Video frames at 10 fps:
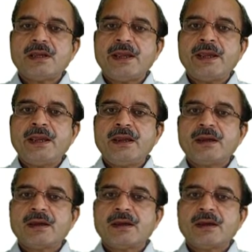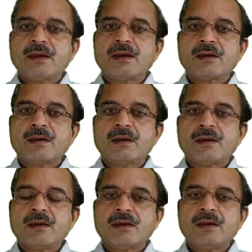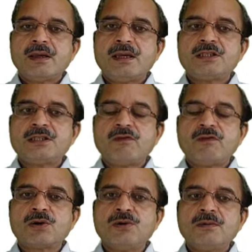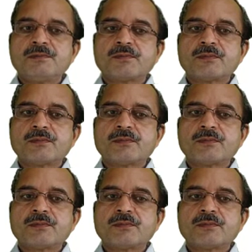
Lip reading: A is equal to